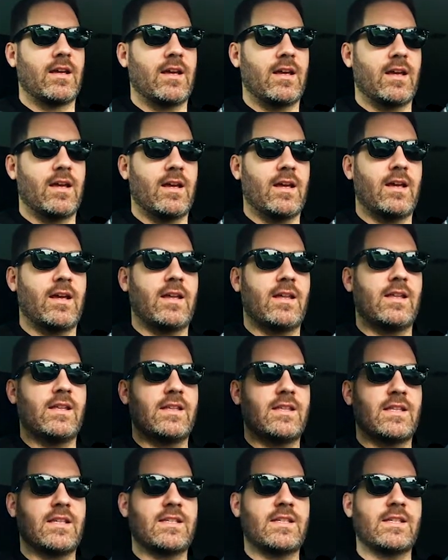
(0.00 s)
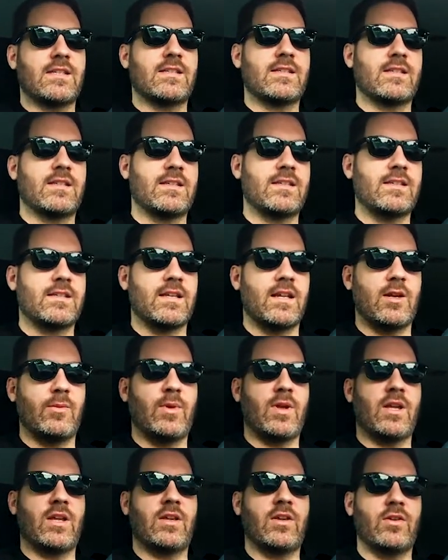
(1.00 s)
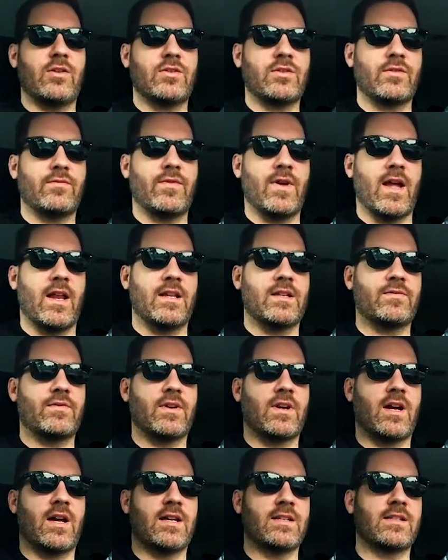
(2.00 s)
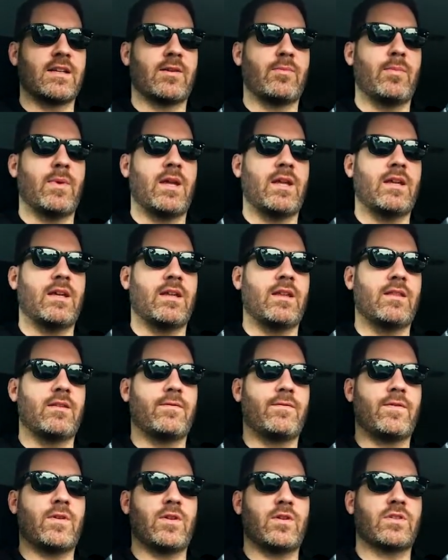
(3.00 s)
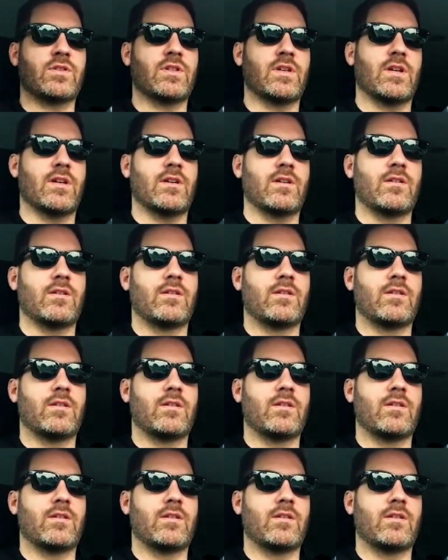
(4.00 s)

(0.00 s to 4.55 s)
This is going to be a huge advantage for guys like me in the future,